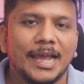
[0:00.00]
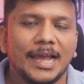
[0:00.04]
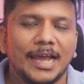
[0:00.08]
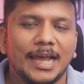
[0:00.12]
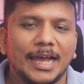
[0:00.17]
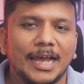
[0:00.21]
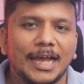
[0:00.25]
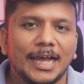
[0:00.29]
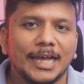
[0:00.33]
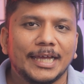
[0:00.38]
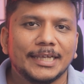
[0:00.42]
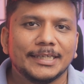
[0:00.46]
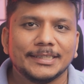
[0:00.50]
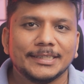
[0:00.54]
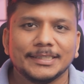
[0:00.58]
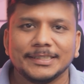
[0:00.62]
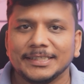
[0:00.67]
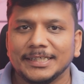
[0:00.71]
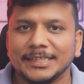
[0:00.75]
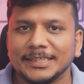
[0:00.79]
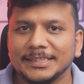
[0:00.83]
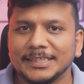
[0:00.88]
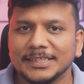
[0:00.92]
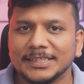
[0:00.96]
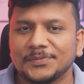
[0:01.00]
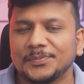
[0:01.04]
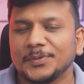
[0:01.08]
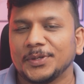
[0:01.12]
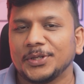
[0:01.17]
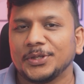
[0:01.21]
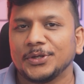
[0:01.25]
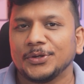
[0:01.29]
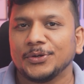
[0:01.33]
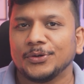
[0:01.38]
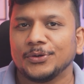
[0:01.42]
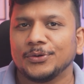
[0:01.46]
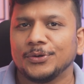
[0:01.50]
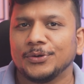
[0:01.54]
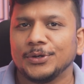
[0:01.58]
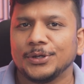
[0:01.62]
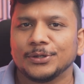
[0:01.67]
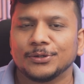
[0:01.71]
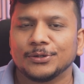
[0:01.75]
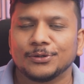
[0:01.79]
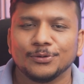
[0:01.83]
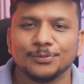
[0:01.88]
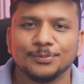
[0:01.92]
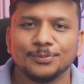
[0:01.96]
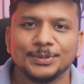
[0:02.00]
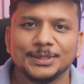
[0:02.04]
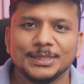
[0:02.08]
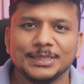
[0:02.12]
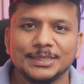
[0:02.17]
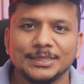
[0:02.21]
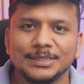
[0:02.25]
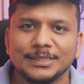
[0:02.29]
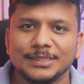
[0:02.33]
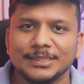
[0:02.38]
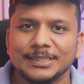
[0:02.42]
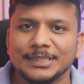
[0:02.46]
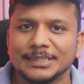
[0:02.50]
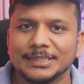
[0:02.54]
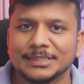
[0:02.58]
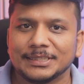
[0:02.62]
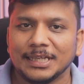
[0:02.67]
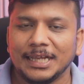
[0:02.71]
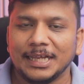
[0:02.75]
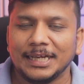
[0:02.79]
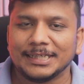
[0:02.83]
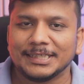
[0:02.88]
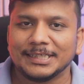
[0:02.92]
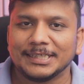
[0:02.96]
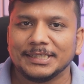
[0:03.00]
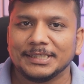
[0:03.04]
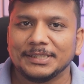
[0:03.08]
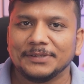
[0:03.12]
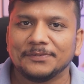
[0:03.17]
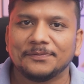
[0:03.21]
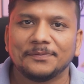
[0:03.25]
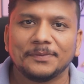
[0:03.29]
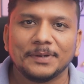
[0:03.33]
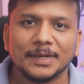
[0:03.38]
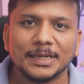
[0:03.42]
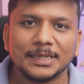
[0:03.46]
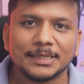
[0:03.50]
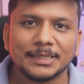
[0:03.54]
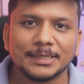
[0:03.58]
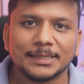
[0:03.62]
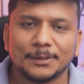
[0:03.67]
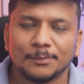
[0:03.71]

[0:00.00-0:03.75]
And this video is going to be slightly different,